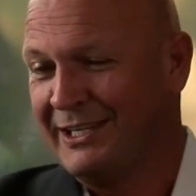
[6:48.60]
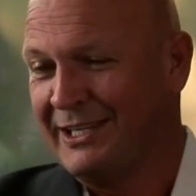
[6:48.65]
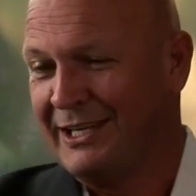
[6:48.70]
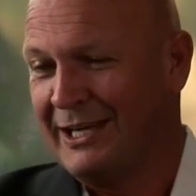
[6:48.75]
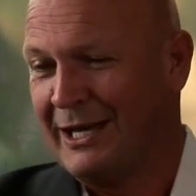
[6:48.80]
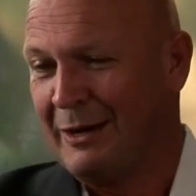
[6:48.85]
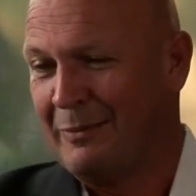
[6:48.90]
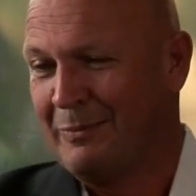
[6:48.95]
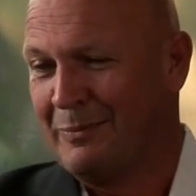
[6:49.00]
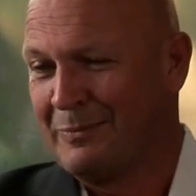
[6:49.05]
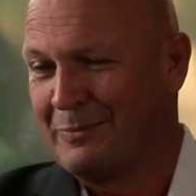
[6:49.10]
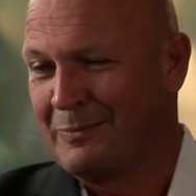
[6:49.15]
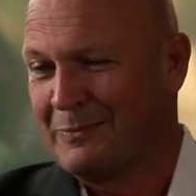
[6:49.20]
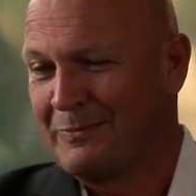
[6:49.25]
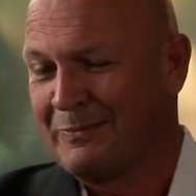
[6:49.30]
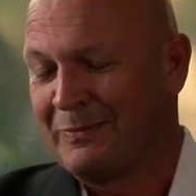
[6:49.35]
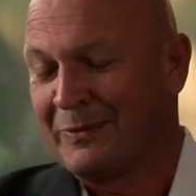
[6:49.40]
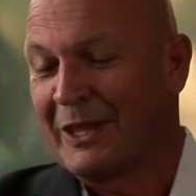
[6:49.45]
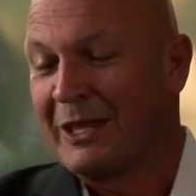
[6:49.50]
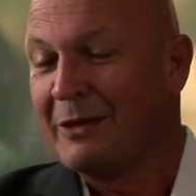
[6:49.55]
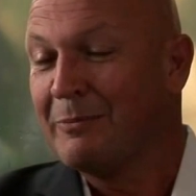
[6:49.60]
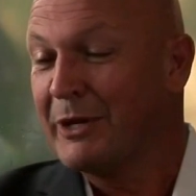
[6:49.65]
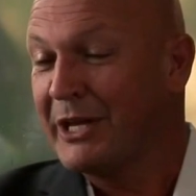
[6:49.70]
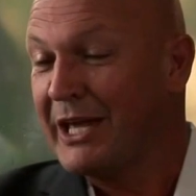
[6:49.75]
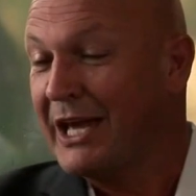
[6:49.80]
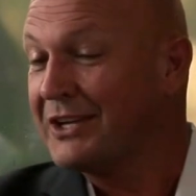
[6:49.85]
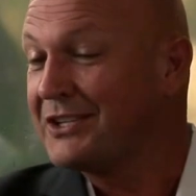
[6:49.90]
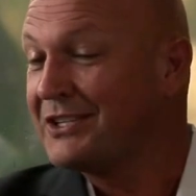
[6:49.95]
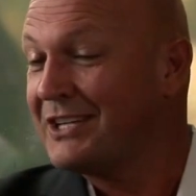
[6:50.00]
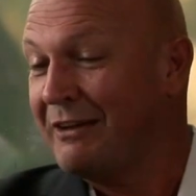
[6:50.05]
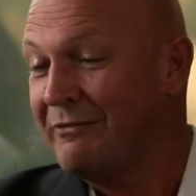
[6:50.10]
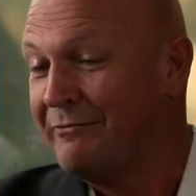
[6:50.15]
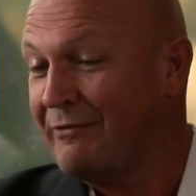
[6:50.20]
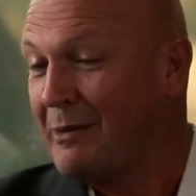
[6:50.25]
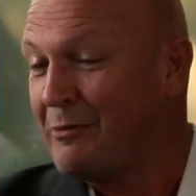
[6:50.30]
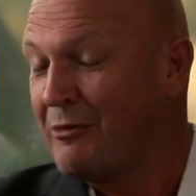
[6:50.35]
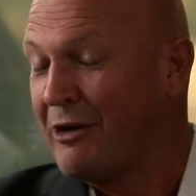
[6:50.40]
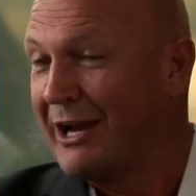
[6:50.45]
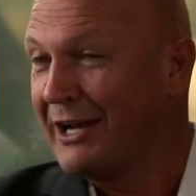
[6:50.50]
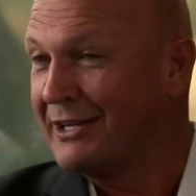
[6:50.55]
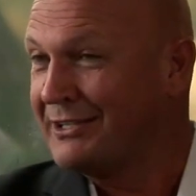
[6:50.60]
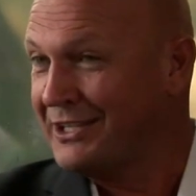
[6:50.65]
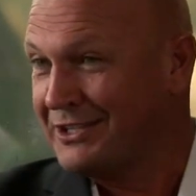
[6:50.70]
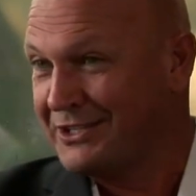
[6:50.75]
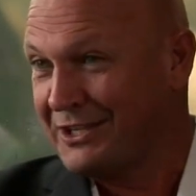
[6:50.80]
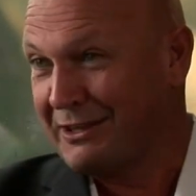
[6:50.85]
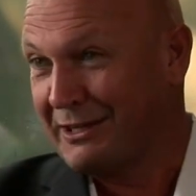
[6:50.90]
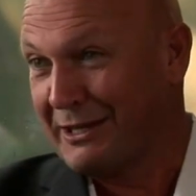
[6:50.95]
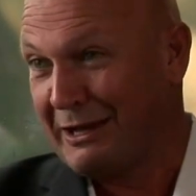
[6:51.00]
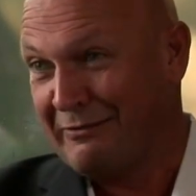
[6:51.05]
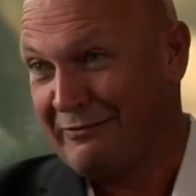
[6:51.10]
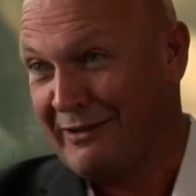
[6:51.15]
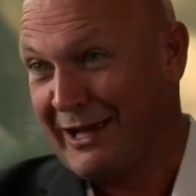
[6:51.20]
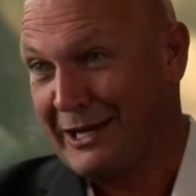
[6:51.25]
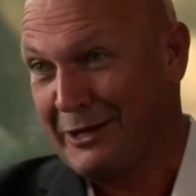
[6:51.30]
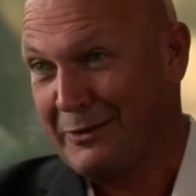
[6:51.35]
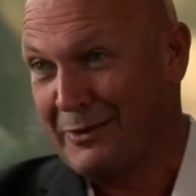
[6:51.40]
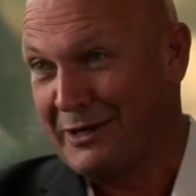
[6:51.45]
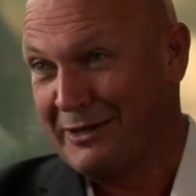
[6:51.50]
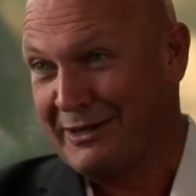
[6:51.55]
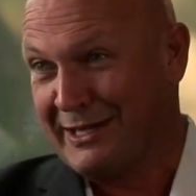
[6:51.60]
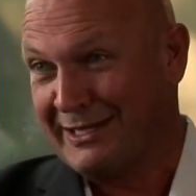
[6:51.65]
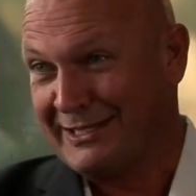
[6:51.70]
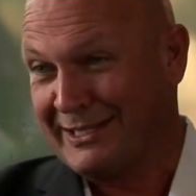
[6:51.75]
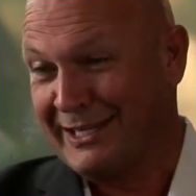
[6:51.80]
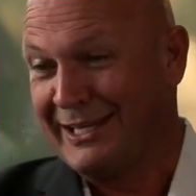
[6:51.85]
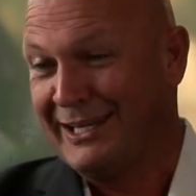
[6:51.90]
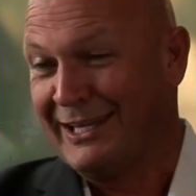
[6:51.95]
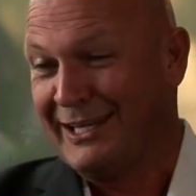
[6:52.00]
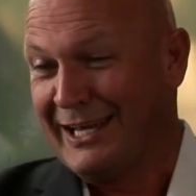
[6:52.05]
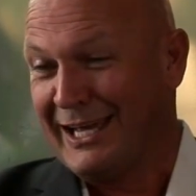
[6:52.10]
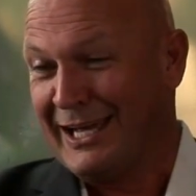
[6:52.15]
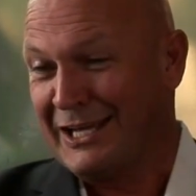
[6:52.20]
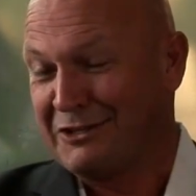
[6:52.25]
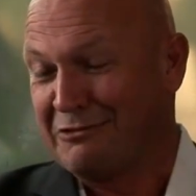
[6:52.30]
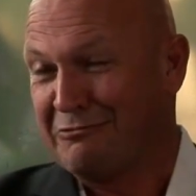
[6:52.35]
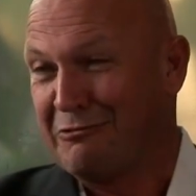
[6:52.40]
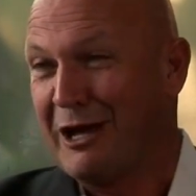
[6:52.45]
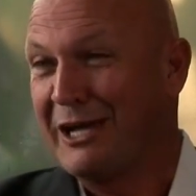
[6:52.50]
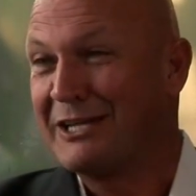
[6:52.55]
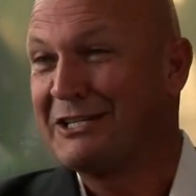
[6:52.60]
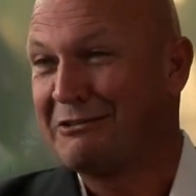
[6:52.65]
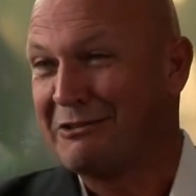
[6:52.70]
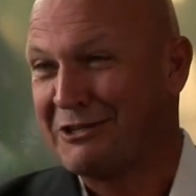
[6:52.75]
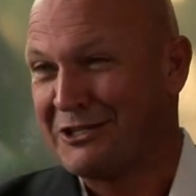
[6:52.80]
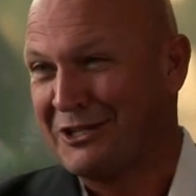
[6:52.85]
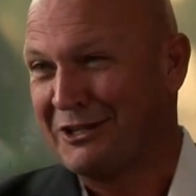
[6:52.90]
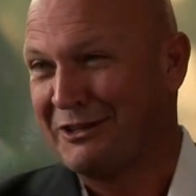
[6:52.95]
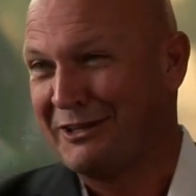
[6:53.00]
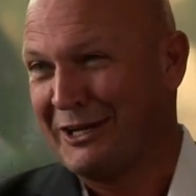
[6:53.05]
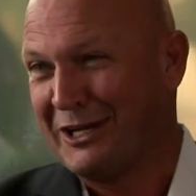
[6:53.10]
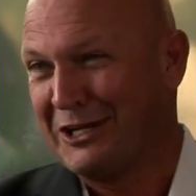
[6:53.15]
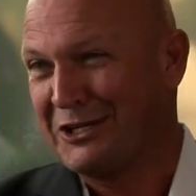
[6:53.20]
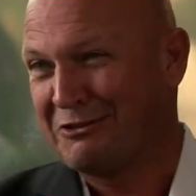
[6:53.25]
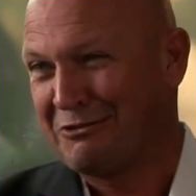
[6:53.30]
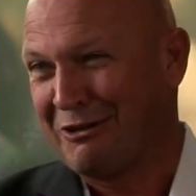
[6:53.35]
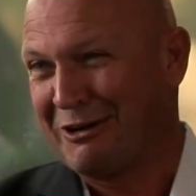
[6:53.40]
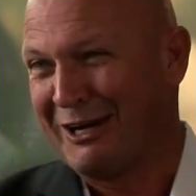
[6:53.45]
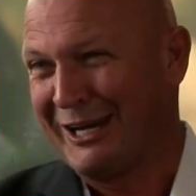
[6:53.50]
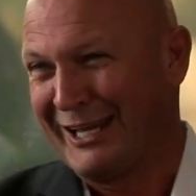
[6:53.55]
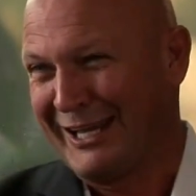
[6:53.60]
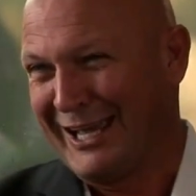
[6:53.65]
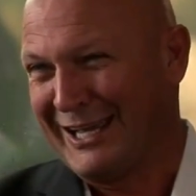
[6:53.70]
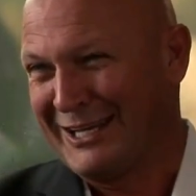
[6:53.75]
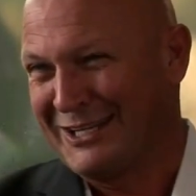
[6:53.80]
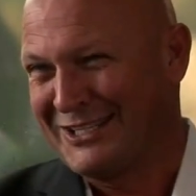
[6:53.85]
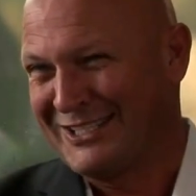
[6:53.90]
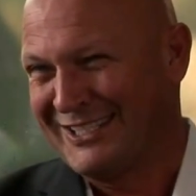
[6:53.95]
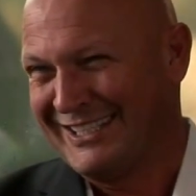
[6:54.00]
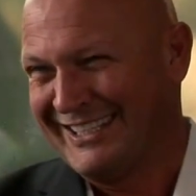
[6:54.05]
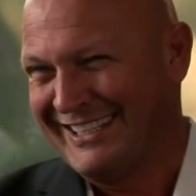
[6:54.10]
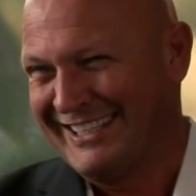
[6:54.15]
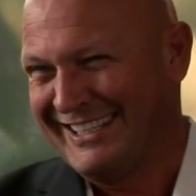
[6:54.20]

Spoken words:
But yes, ephemerality is the thing I value in theatre. As a writer, it's the thing I struggle against.